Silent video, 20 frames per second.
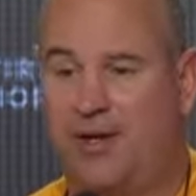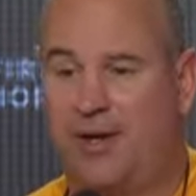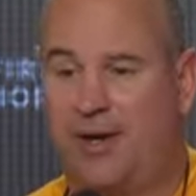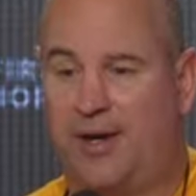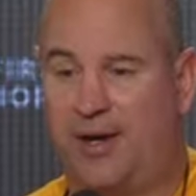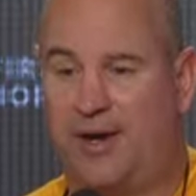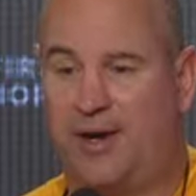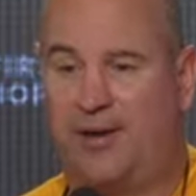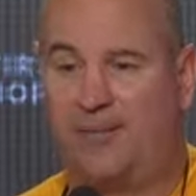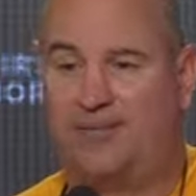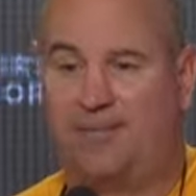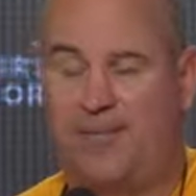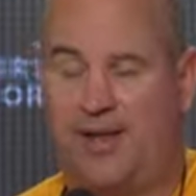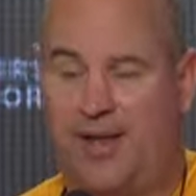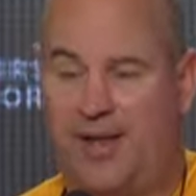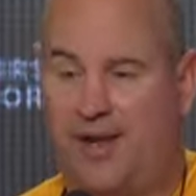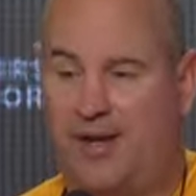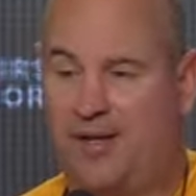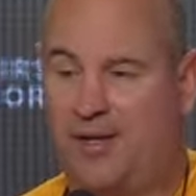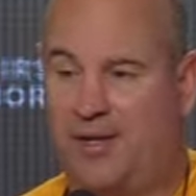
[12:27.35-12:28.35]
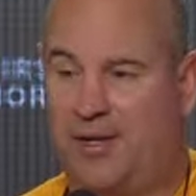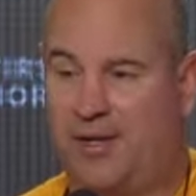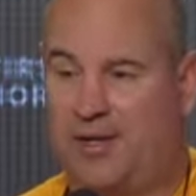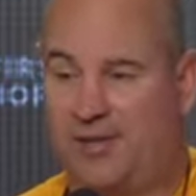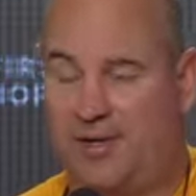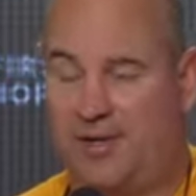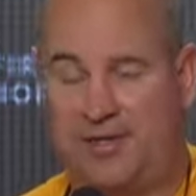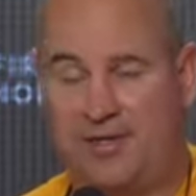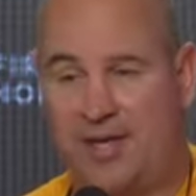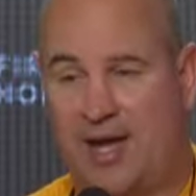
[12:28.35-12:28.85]
And
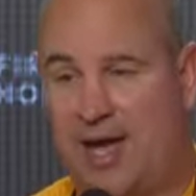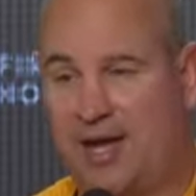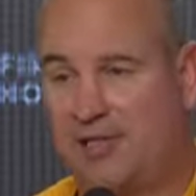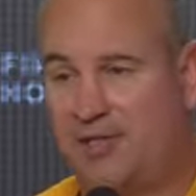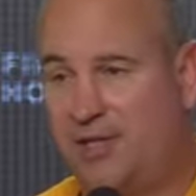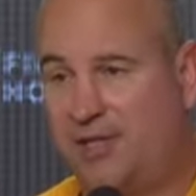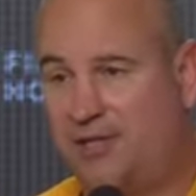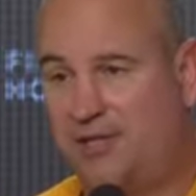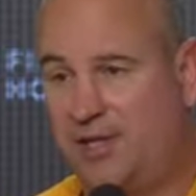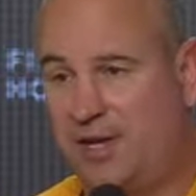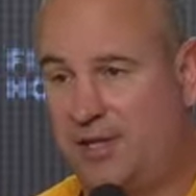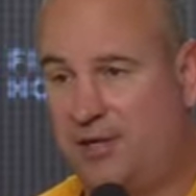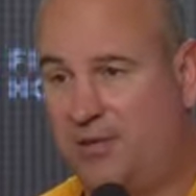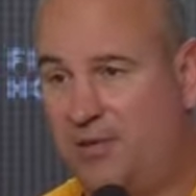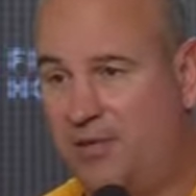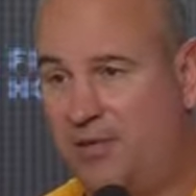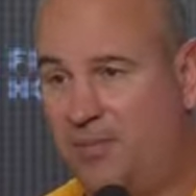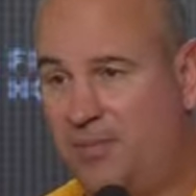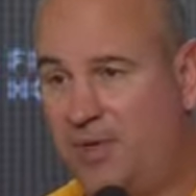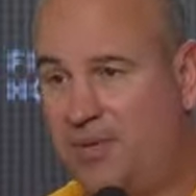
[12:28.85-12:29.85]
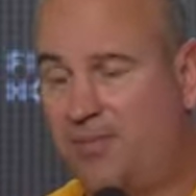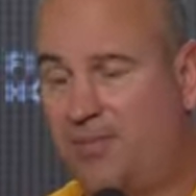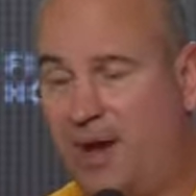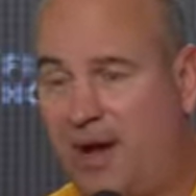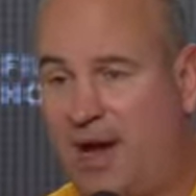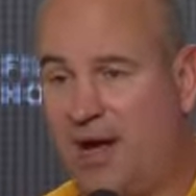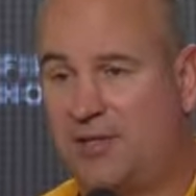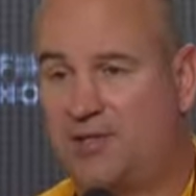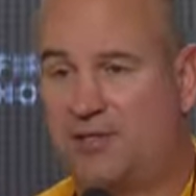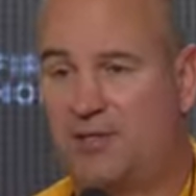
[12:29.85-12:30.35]
these guys continued to be
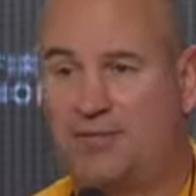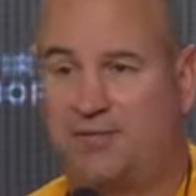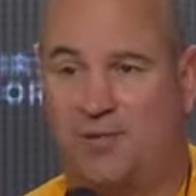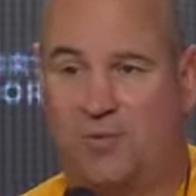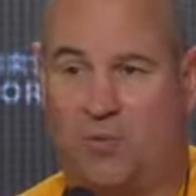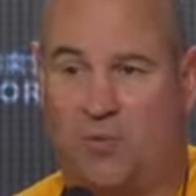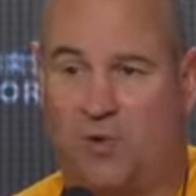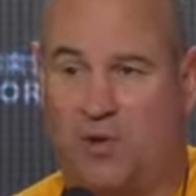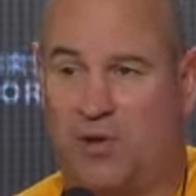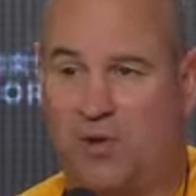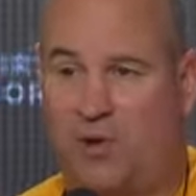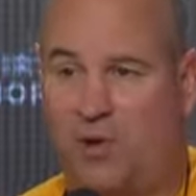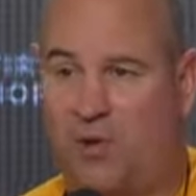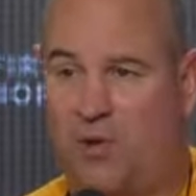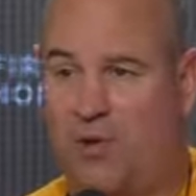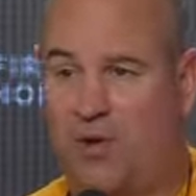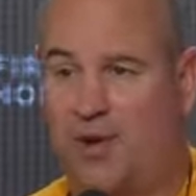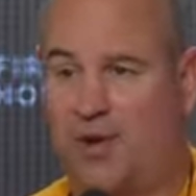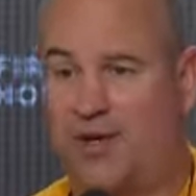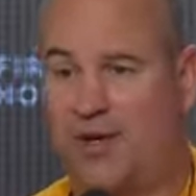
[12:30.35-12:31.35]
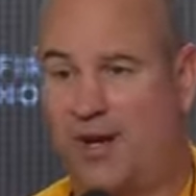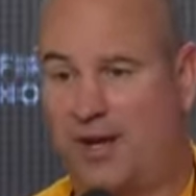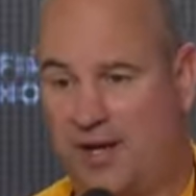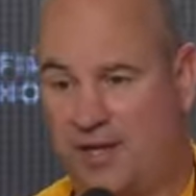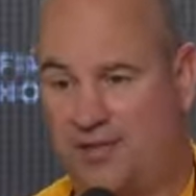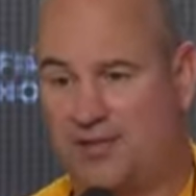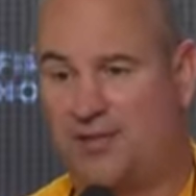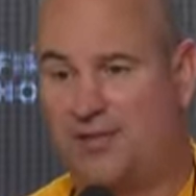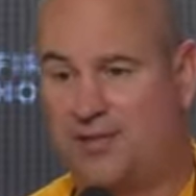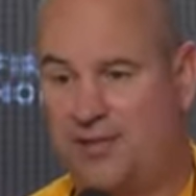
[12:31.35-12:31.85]
positive, to work hard. And
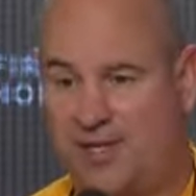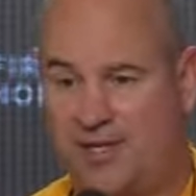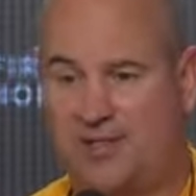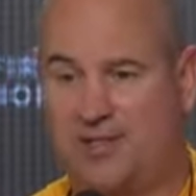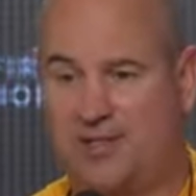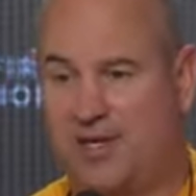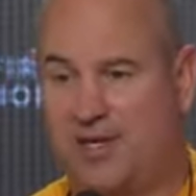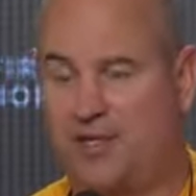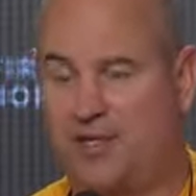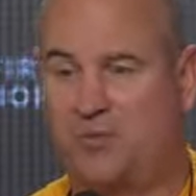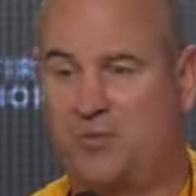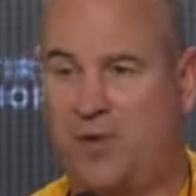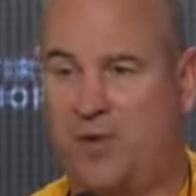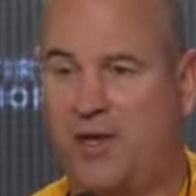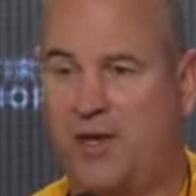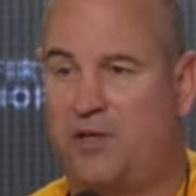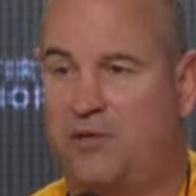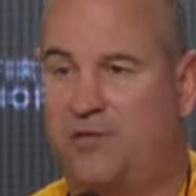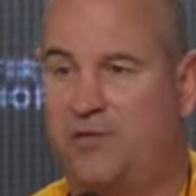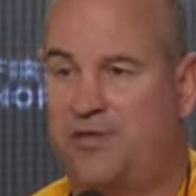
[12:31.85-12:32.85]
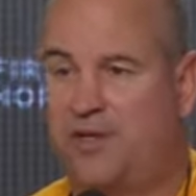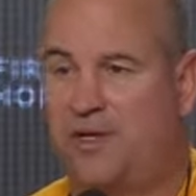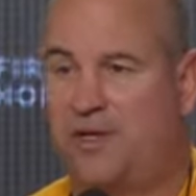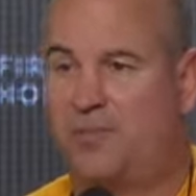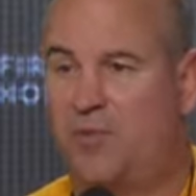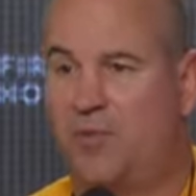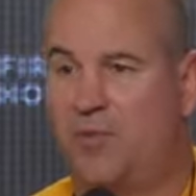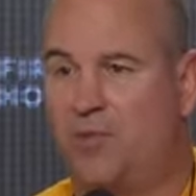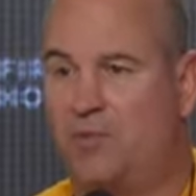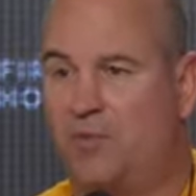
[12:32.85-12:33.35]
as the season has went, you've
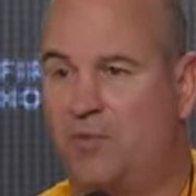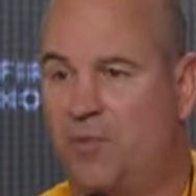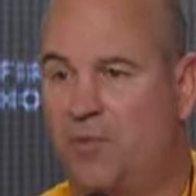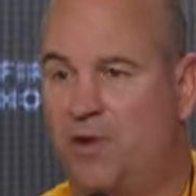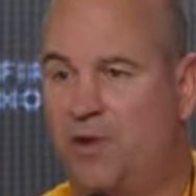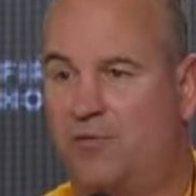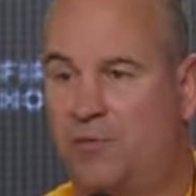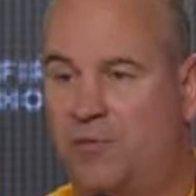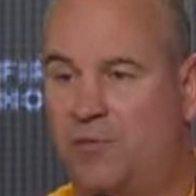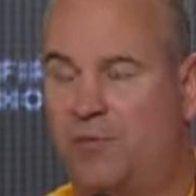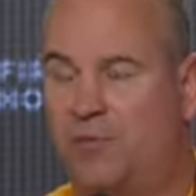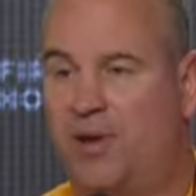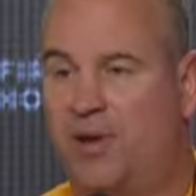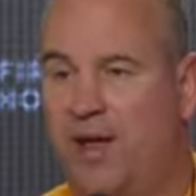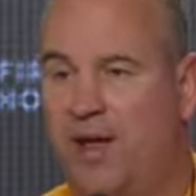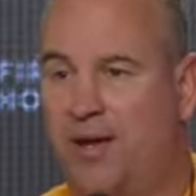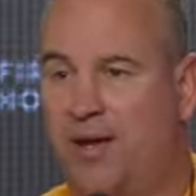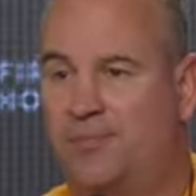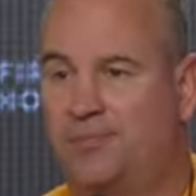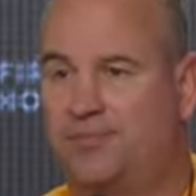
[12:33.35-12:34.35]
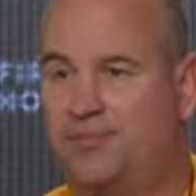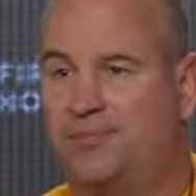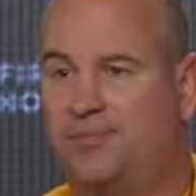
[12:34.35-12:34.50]
seen more and more of them play.